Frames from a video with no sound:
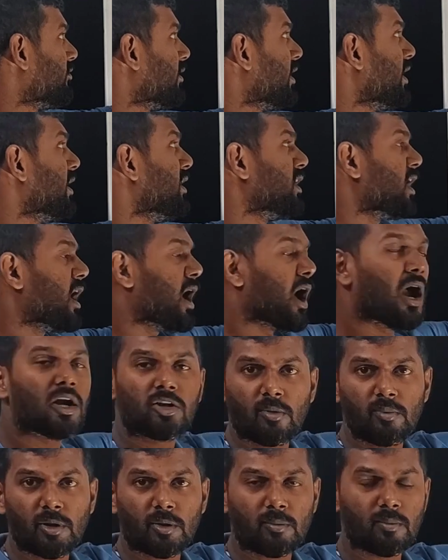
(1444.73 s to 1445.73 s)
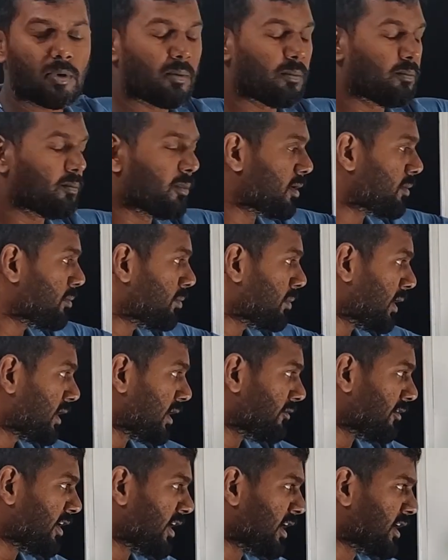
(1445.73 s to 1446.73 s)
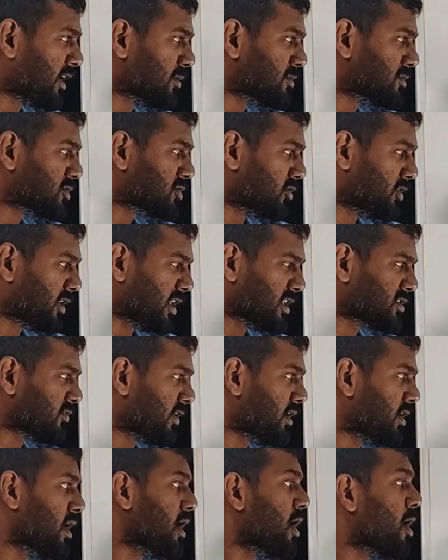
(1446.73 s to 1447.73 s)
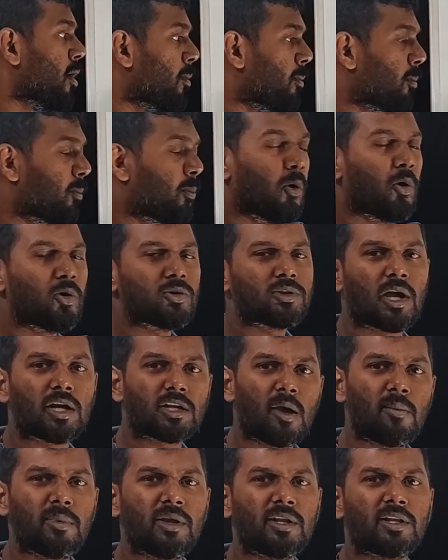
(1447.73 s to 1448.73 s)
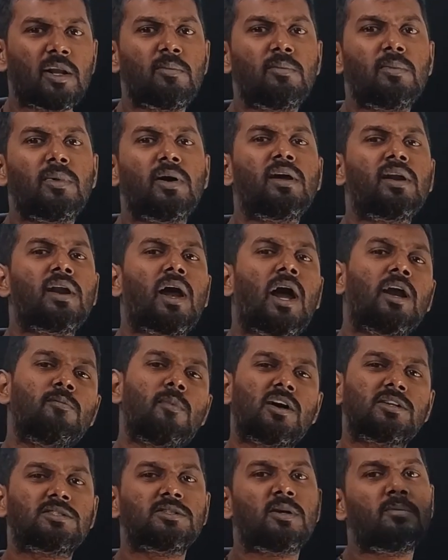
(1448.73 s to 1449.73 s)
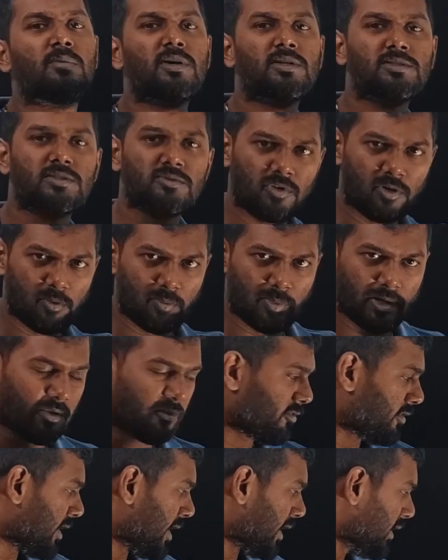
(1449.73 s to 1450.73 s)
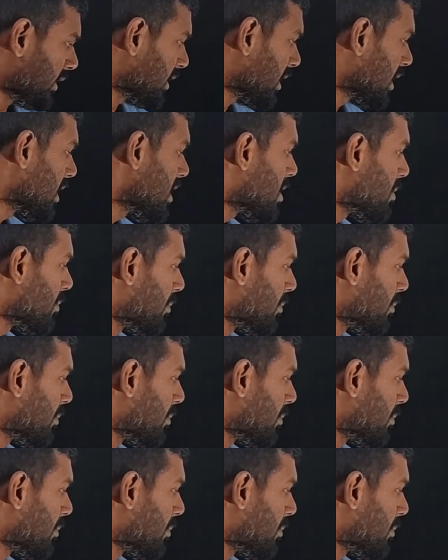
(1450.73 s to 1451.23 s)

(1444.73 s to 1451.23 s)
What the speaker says: different atomic number. But when it comes to this one, both atomic number and mass numbers will be different,